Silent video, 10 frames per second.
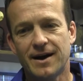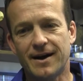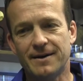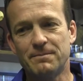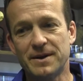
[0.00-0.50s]

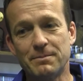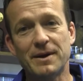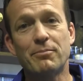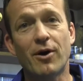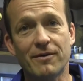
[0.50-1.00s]
Uh, been a
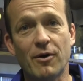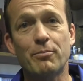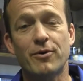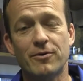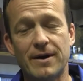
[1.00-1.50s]
big part of our
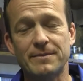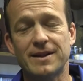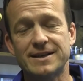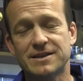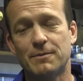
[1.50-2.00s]
program the
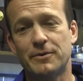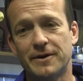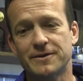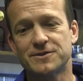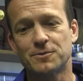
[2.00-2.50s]
last couple
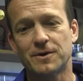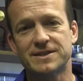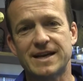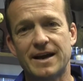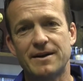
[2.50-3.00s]
years, so we're
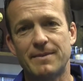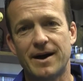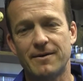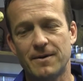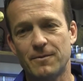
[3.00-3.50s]
excited
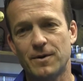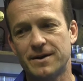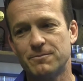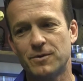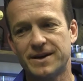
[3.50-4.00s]
about
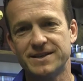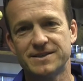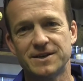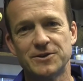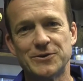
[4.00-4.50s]
what, what he's
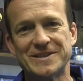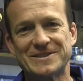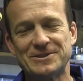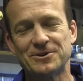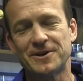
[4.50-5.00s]
going to do his
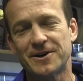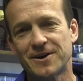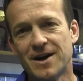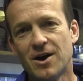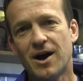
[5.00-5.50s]
senior
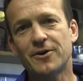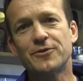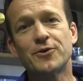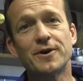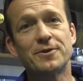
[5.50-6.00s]
year.
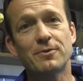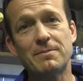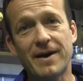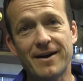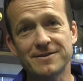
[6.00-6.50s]

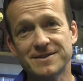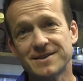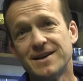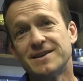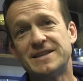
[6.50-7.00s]
133
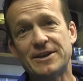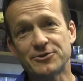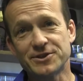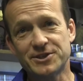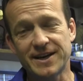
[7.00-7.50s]
pounds,
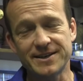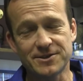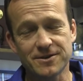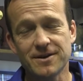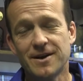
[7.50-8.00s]
Daniel
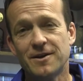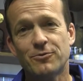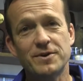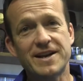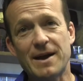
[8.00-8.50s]
DeShazer
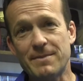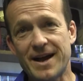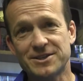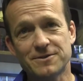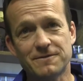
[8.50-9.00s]
three-time
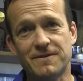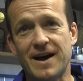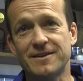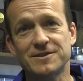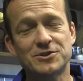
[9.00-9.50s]
national
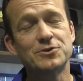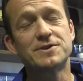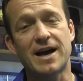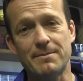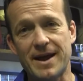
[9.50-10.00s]
finalist,
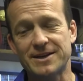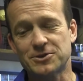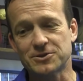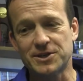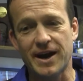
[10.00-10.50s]
two-time
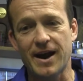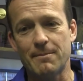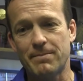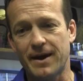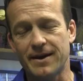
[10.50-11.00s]
national
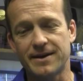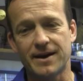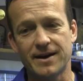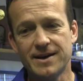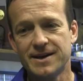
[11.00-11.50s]
champ, and
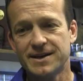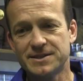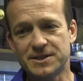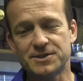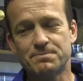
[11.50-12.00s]
uh,
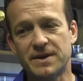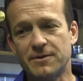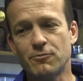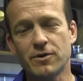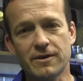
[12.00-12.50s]
has just
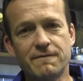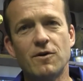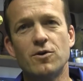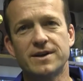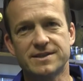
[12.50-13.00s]
been really
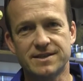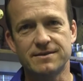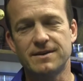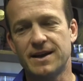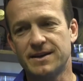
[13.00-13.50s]
focused
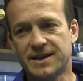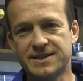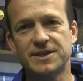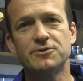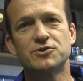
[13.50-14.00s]
and, and
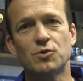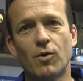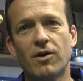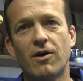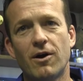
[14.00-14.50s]
continues to
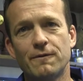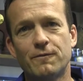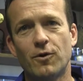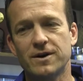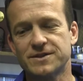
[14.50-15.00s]
work hard
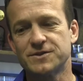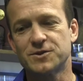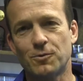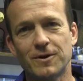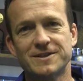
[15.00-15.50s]
for us. And
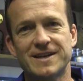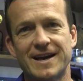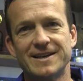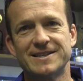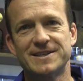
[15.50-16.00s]
so we're
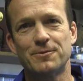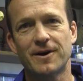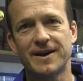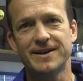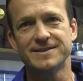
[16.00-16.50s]
excited to see
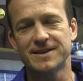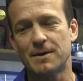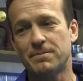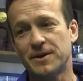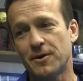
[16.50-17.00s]
where he ends
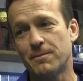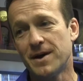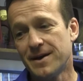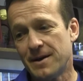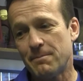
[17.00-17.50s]
up. You know,
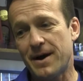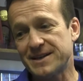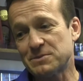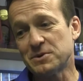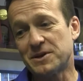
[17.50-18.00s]

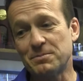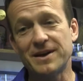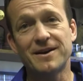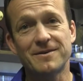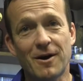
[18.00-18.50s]
possibly could
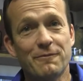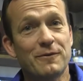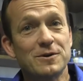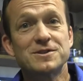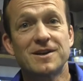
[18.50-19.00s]
be our
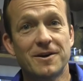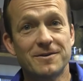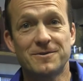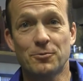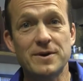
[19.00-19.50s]
first
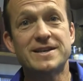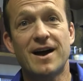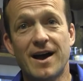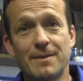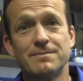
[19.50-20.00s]

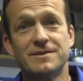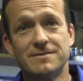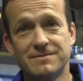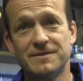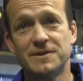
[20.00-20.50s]
three-time
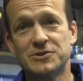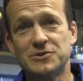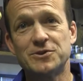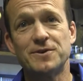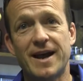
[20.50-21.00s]

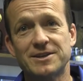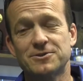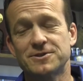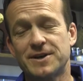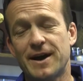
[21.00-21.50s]
Division two
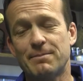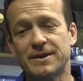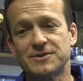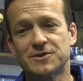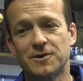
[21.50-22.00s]
national
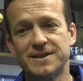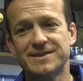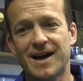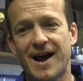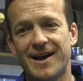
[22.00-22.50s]
champion. So
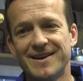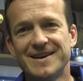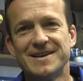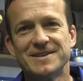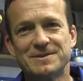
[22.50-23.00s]
he's got
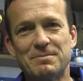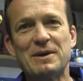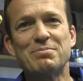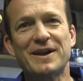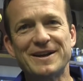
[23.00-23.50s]
some
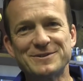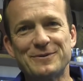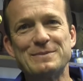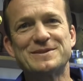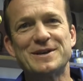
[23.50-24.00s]
big plans
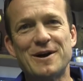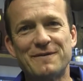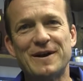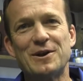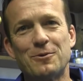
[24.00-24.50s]
for
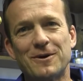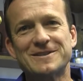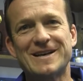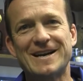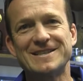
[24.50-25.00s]
himself, and I know we're
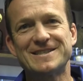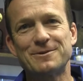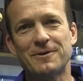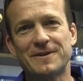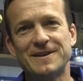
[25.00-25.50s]
excited to
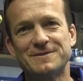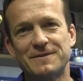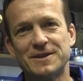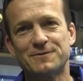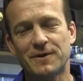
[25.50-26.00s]
see where things
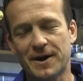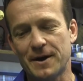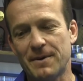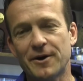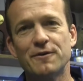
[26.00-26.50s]
finish for
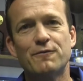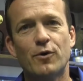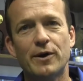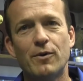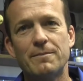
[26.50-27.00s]
him.
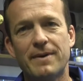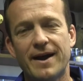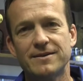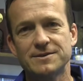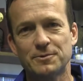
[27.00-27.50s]
141
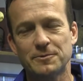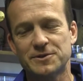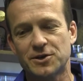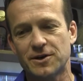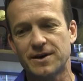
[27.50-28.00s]
pounds. We
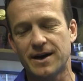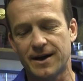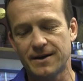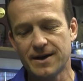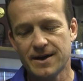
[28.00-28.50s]
return
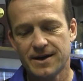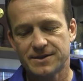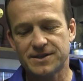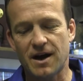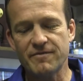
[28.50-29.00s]
uh,
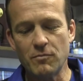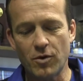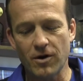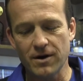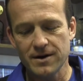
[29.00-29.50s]

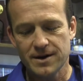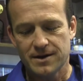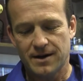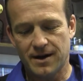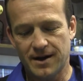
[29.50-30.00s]
sophomore
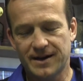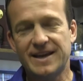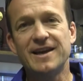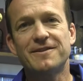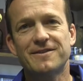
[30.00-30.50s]
uh,
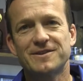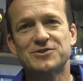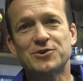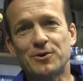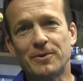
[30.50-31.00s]
Keith
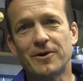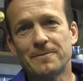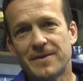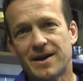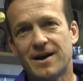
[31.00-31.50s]

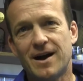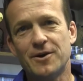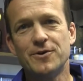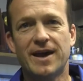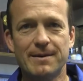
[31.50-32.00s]
Surber
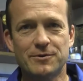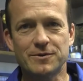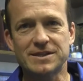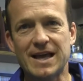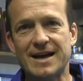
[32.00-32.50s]
uh, who came
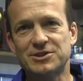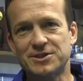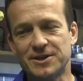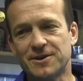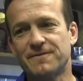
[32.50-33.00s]
to us
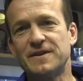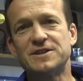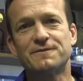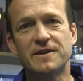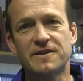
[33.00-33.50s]
last year,
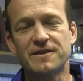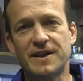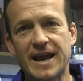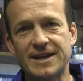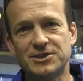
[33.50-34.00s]
finished fifth in
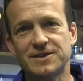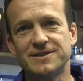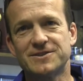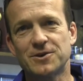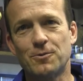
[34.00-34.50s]
the nation,
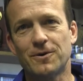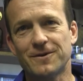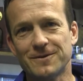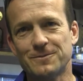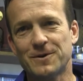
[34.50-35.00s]
and so
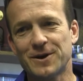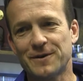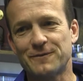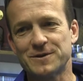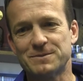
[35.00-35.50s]
we're we're
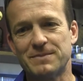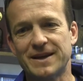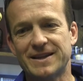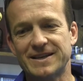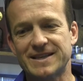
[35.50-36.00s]
looking for some
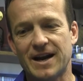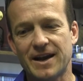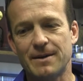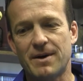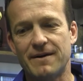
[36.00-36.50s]
big things out of him.